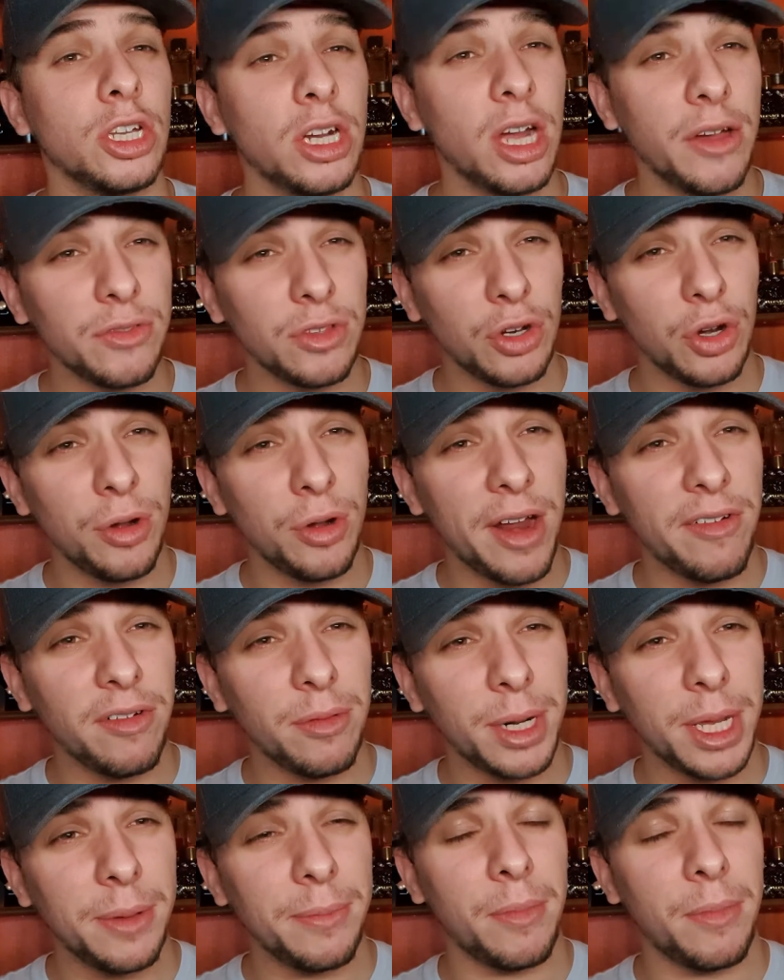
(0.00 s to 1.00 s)
afternoon
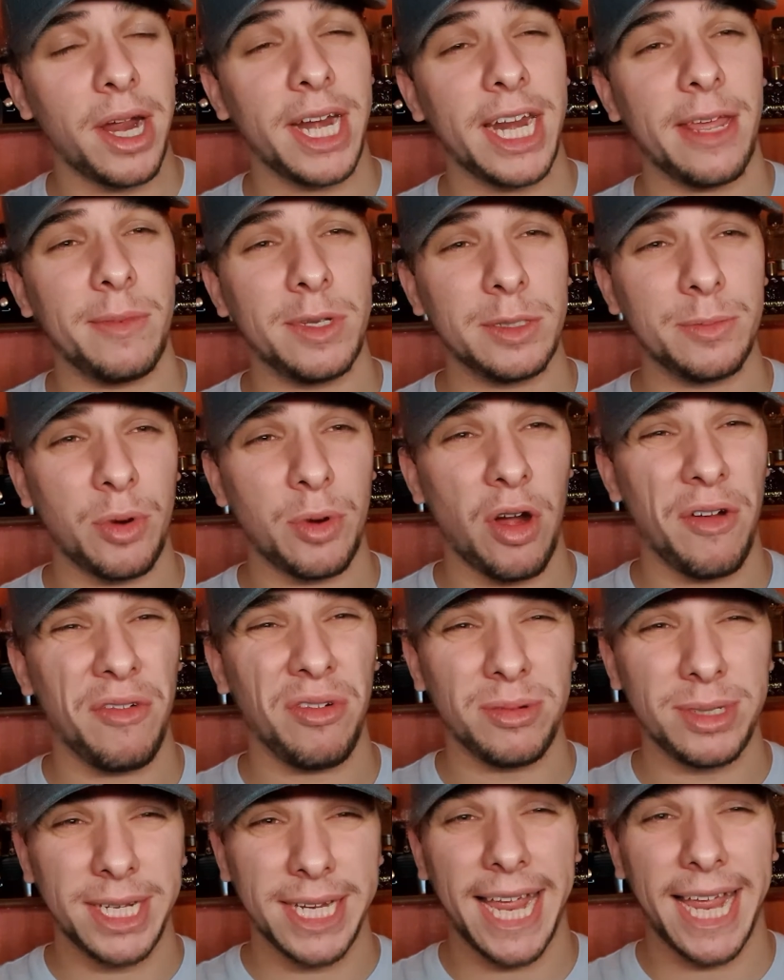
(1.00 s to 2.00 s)
everybody, my name is Brian
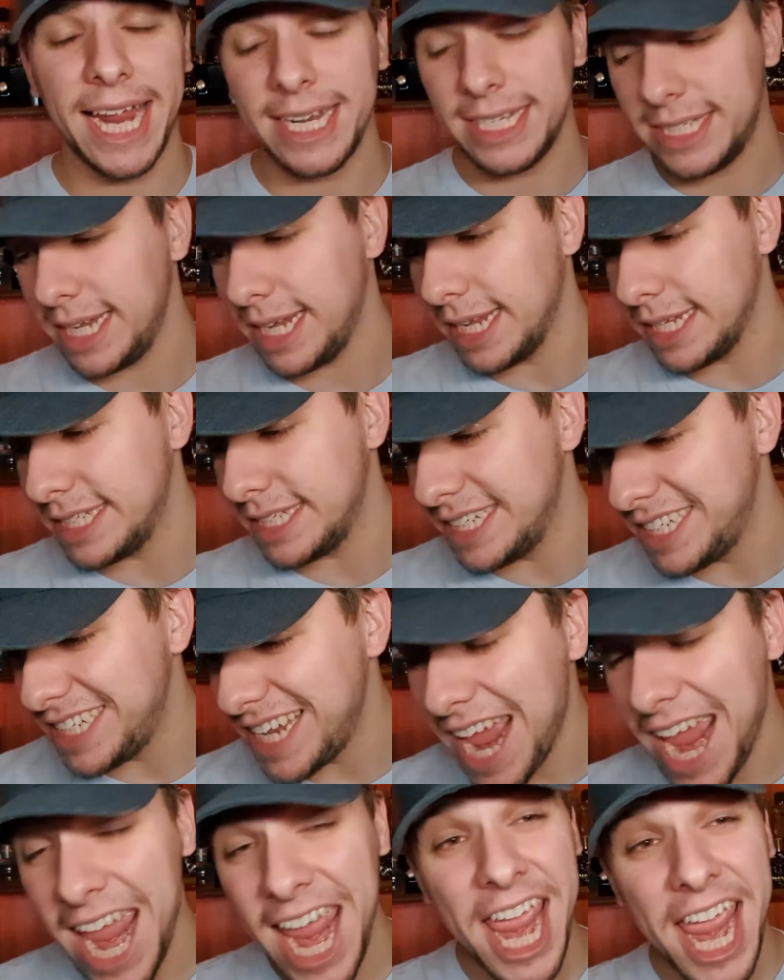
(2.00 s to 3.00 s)
from Decanty and
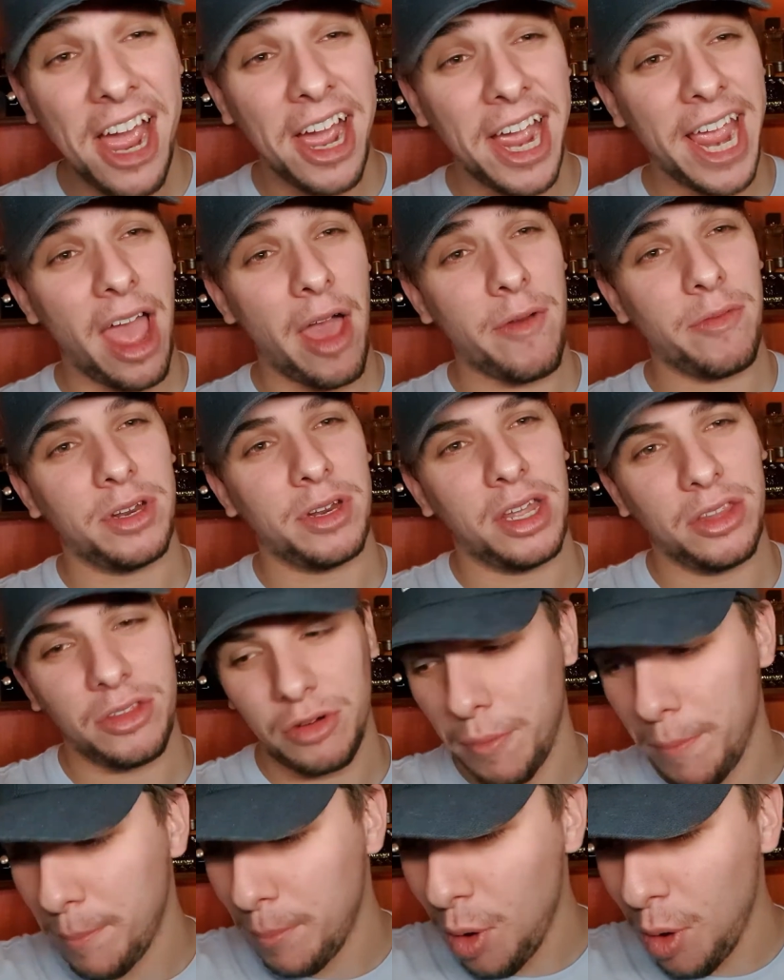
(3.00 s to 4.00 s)
today I have
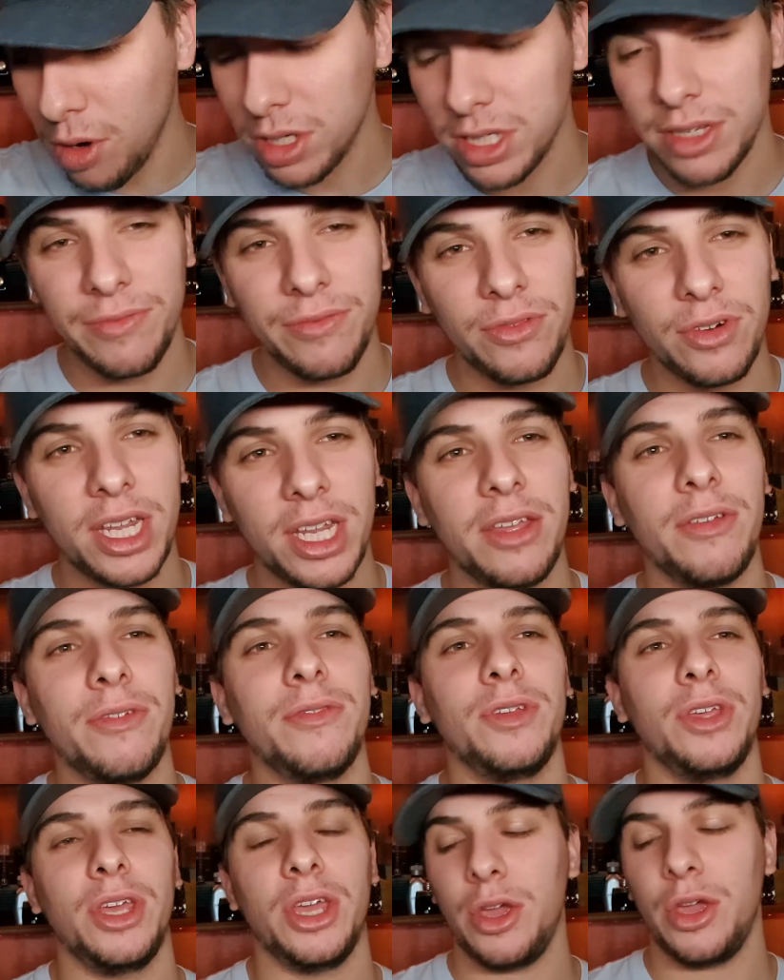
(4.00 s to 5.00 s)
another unboxing video
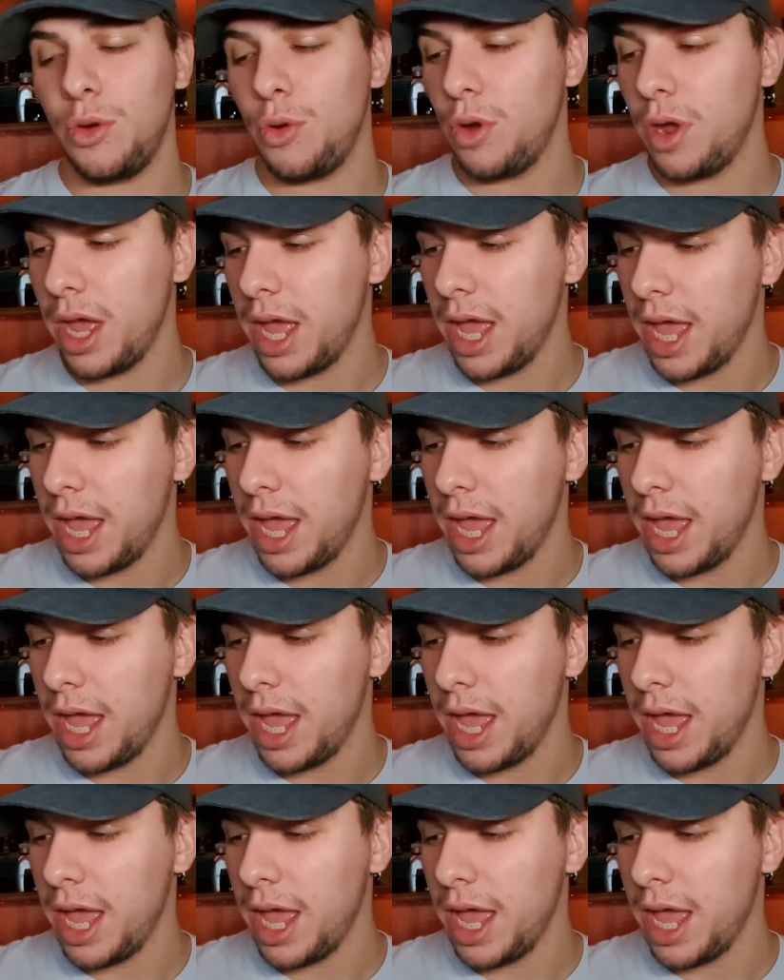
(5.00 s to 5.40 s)
for you.